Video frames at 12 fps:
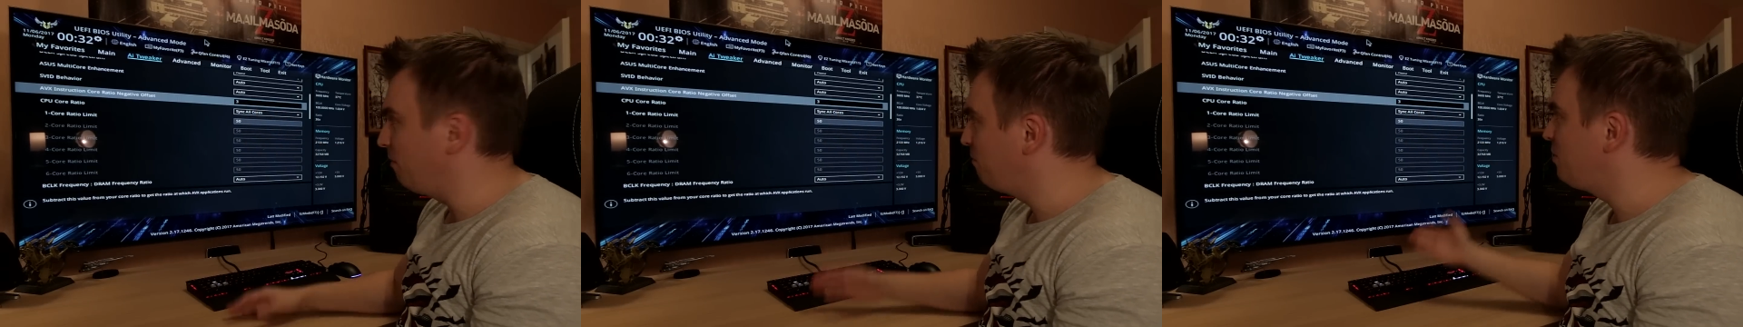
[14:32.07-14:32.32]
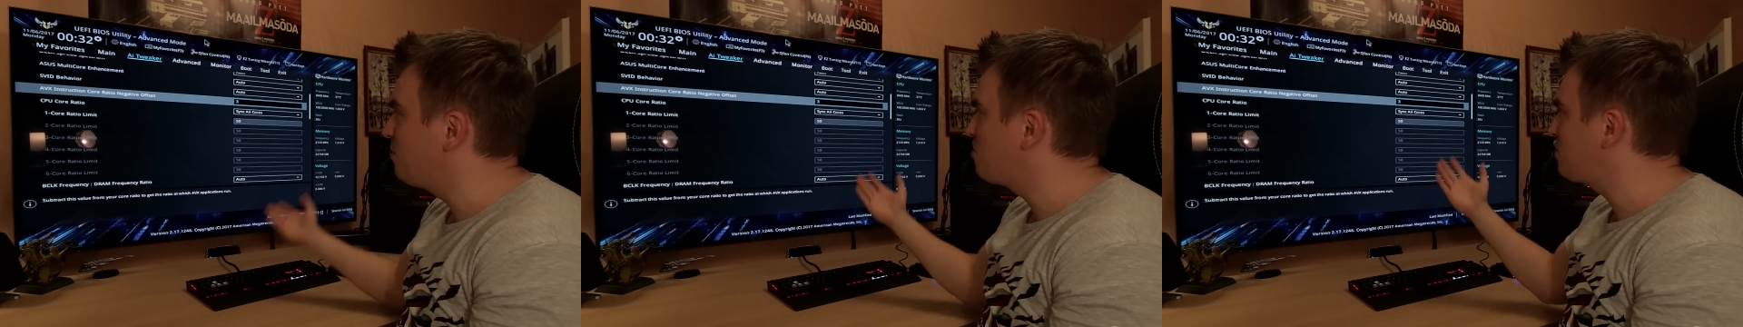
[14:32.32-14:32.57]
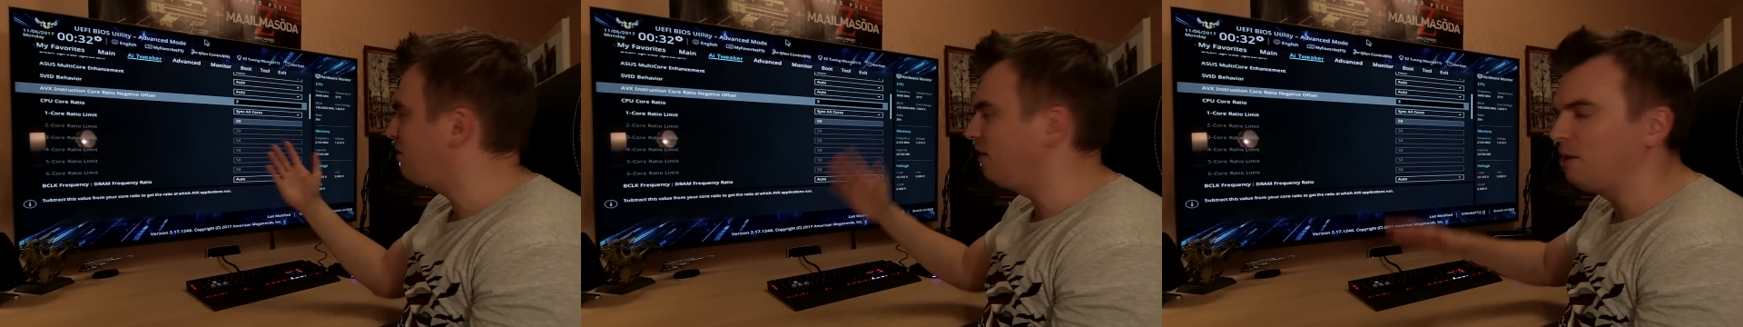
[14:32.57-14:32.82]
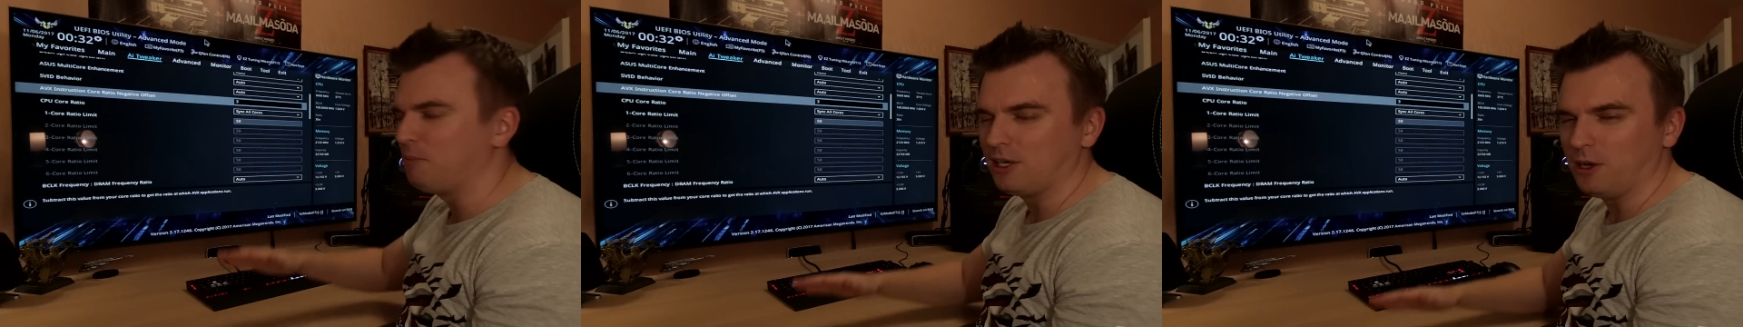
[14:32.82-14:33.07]
use a
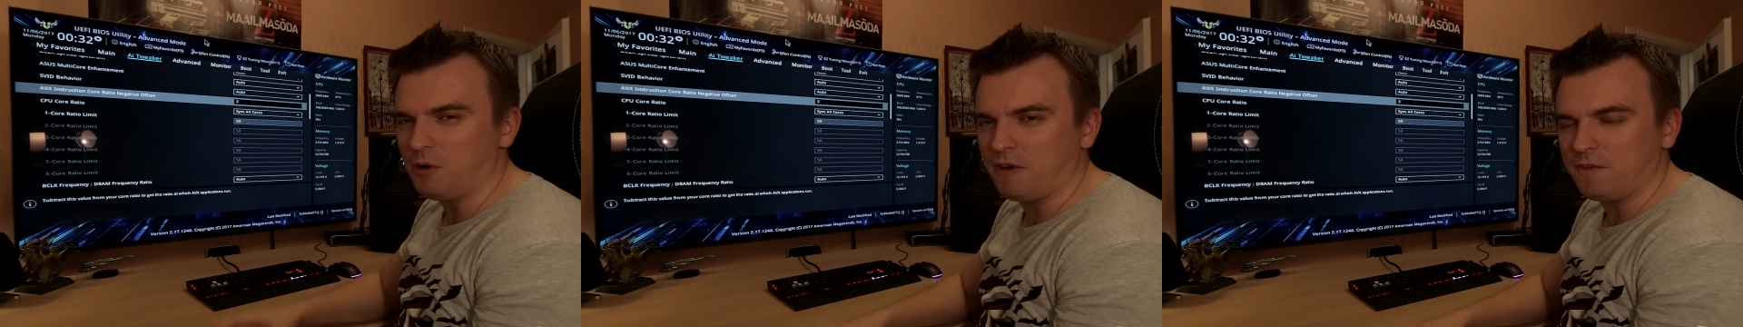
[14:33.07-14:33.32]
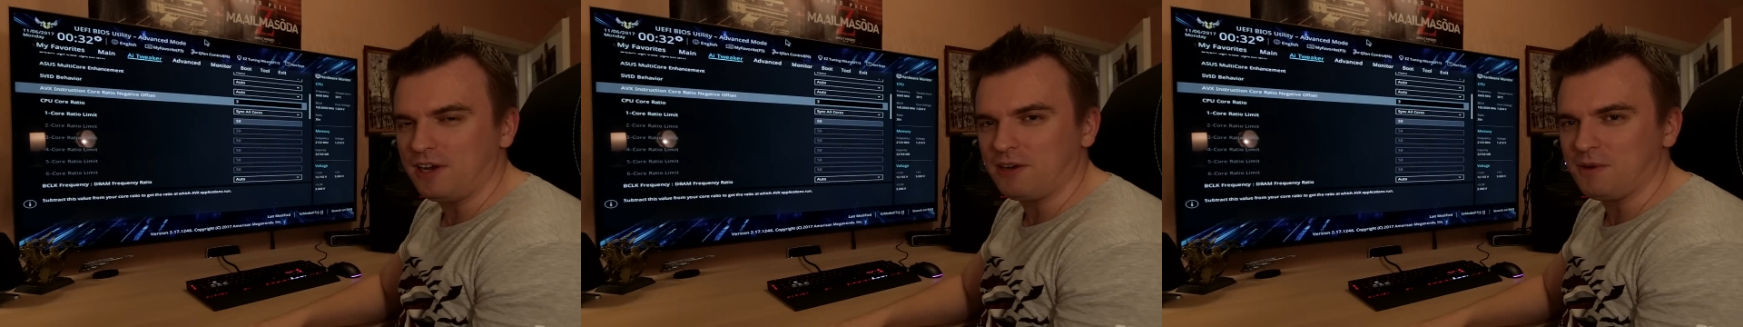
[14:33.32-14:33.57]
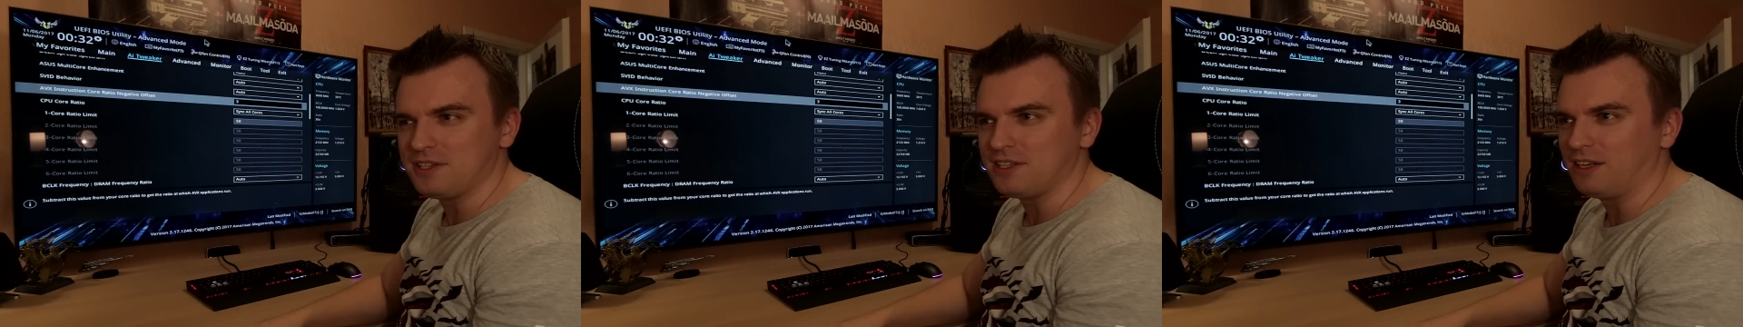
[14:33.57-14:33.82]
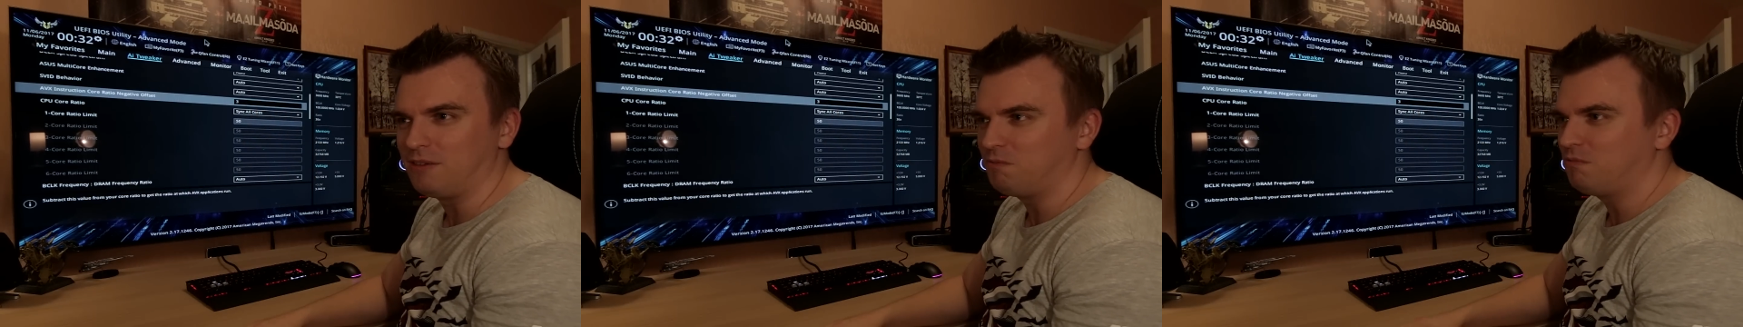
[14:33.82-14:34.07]
little bit lower
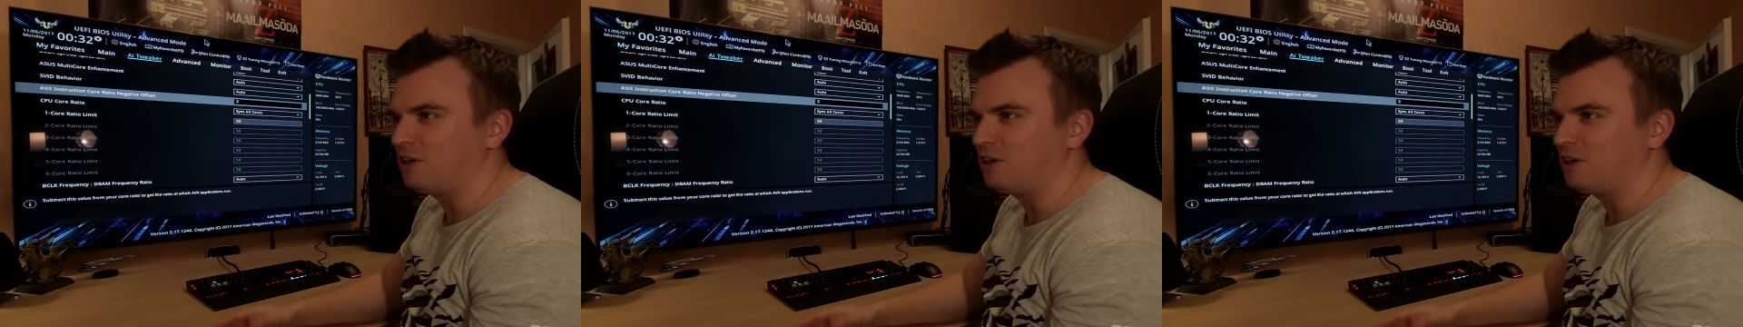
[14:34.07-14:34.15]
frequency.